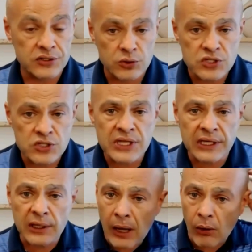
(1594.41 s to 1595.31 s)
So just
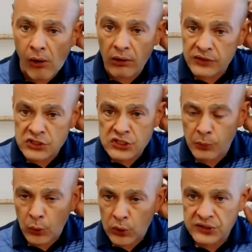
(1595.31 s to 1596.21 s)
think about all the
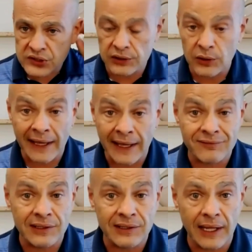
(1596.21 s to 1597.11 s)
supports that you
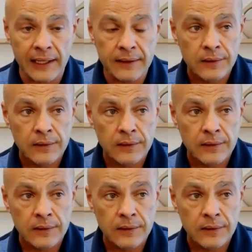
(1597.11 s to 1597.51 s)
have today.